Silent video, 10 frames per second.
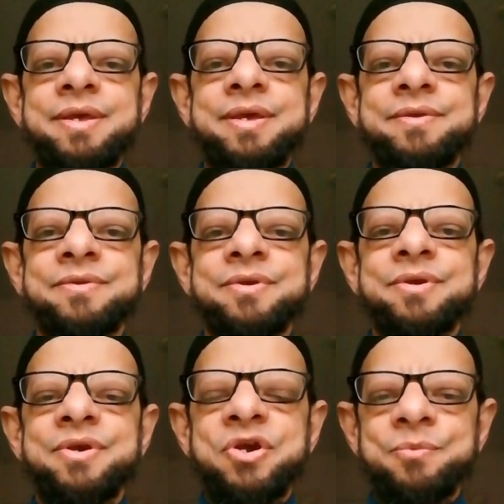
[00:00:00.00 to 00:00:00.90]
is
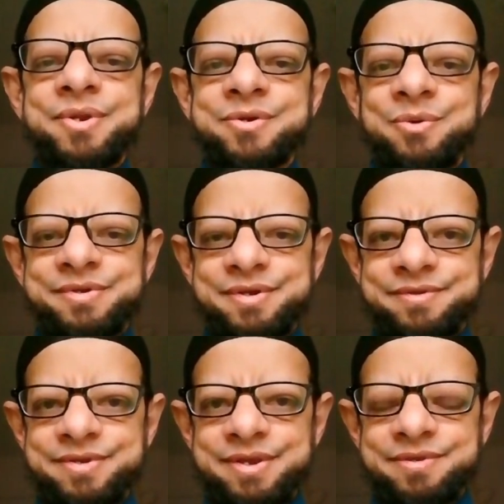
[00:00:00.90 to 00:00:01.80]
human
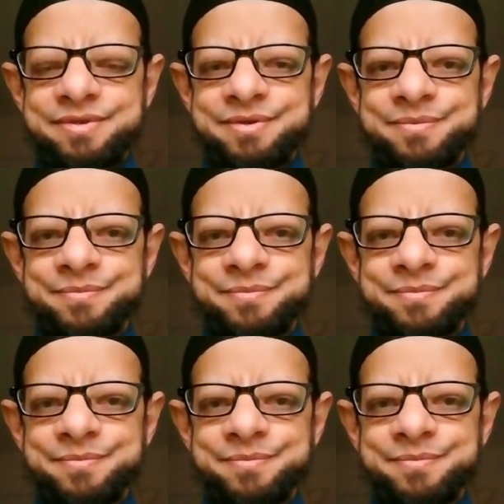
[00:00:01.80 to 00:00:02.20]
consciousness.